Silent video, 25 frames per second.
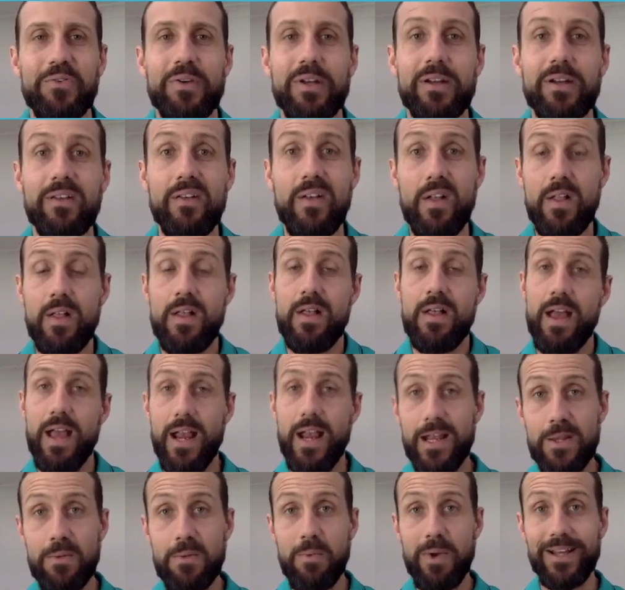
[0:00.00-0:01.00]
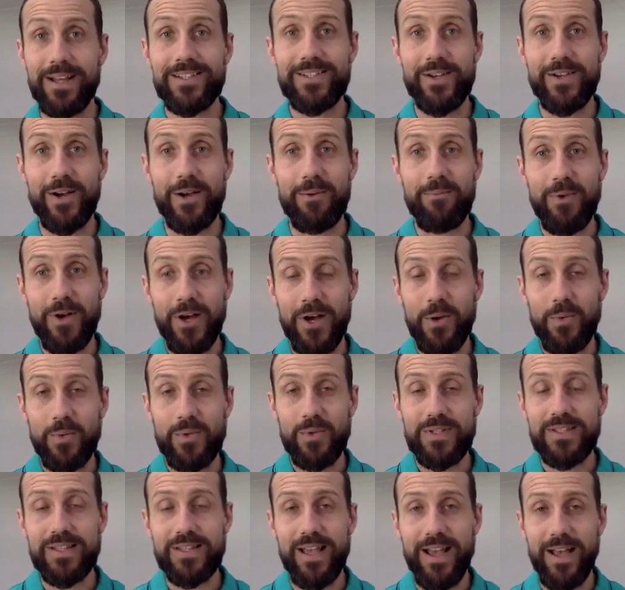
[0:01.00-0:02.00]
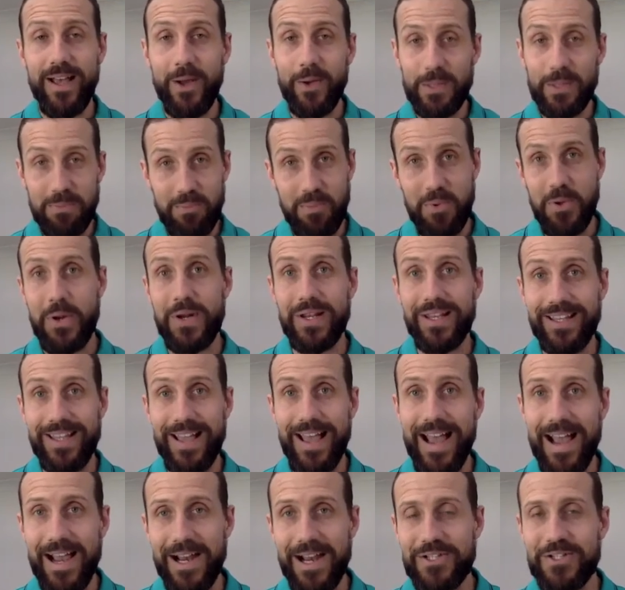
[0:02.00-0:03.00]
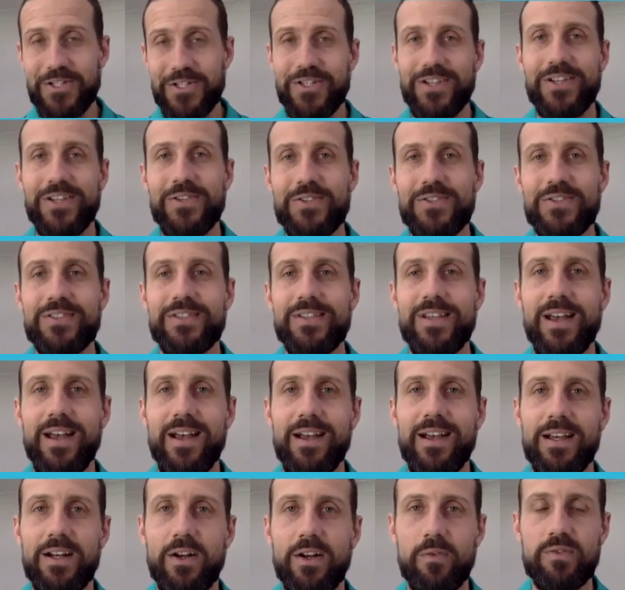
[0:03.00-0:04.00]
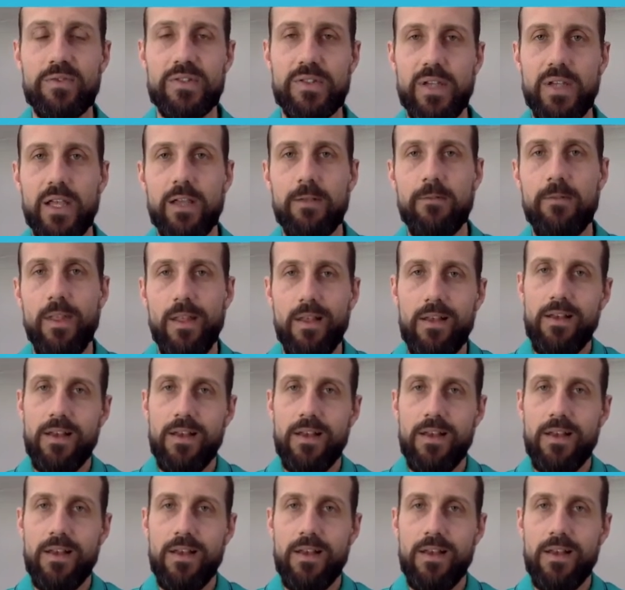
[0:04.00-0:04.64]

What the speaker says: And in the meantime, I was burning cash because it obviously,